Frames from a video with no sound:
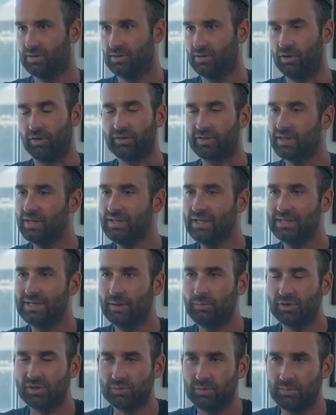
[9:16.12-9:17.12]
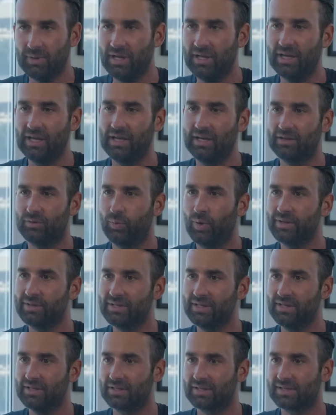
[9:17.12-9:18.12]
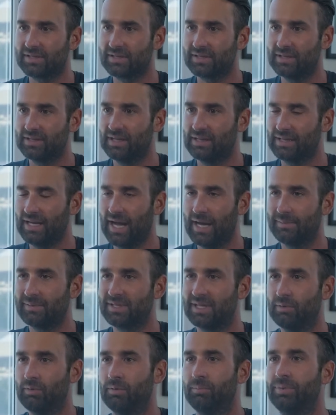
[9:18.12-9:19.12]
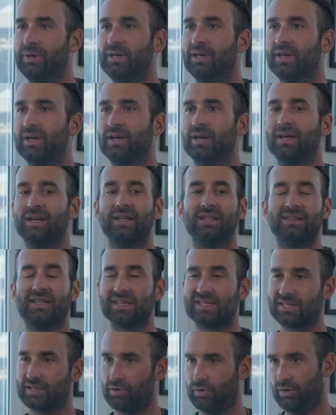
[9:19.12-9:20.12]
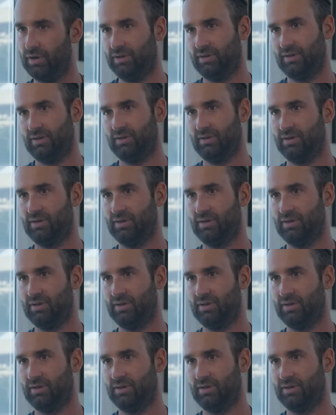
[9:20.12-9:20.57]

Don't think that they will swim. In, in 20 years, the times they will be destroyed.